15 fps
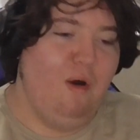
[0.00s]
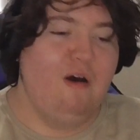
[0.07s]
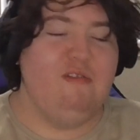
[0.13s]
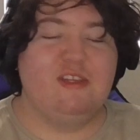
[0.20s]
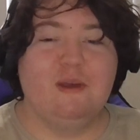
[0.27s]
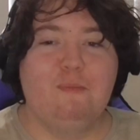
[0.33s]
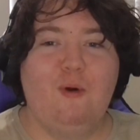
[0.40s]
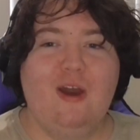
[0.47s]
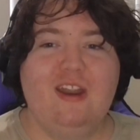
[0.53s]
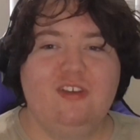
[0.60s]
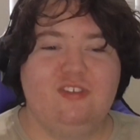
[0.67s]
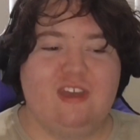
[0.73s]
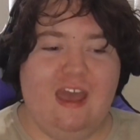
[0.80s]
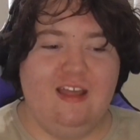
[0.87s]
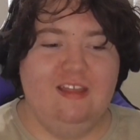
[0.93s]
What was the point
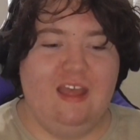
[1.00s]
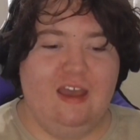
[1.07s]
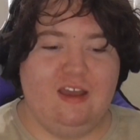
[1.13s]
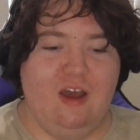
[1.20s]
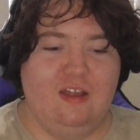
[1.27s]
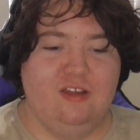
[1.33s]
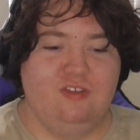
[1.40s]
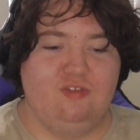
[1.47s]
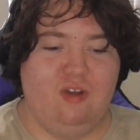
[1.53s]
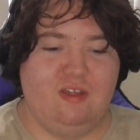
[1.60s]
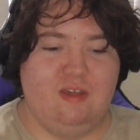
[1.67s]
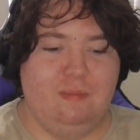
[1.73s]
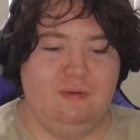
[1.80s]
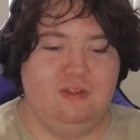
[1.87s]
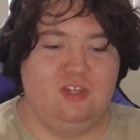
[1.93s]
of getting that guy to
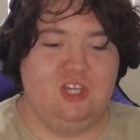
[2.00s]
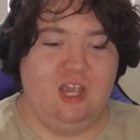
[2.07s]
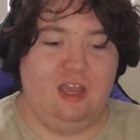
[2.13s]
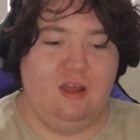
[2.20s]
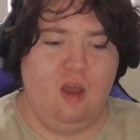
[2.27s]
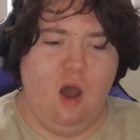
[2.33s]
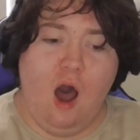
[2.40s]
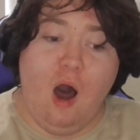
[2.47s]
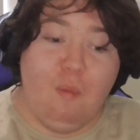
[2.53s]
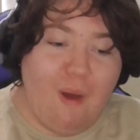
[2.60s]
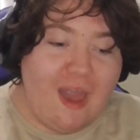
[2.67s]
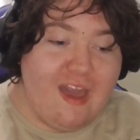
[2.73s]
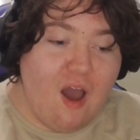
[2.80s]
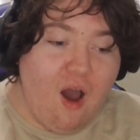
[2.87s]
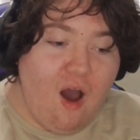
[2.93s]
dress up as Gene? Oh
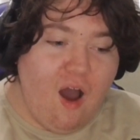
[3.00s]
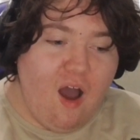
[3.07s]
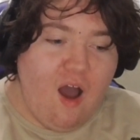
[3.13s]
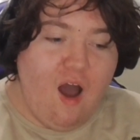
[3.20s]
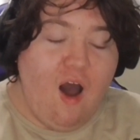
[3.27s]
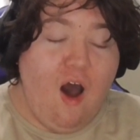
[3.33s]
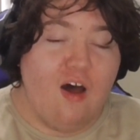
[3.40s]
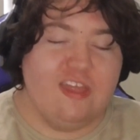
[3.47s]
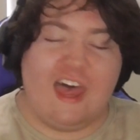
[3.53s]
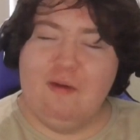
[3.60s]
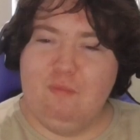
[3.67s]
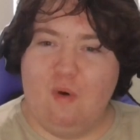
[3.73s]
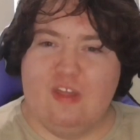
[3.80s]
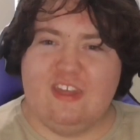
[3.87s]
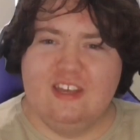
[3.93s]
wait,
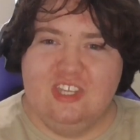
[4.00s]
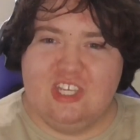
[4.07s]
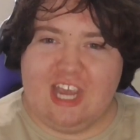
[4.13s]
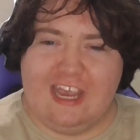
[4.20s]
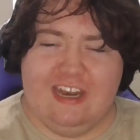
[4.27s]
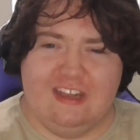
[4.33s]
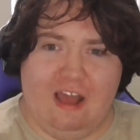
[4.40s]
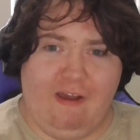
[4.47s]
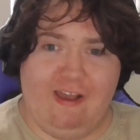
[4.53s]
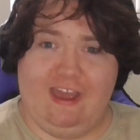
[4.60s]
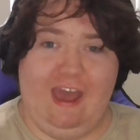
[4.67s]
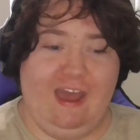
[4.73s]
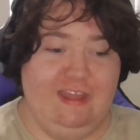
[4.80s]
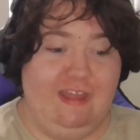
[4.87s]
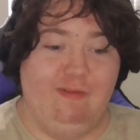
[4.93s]
that wasn't Gene? That,
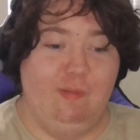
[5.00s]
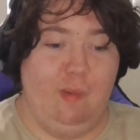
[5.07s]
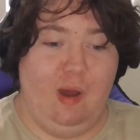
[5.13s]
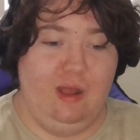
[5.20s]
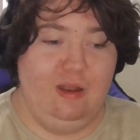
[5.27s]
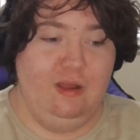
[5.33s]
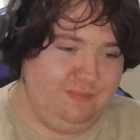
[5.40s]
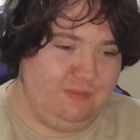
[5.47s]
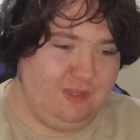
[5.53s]
okay, never mind.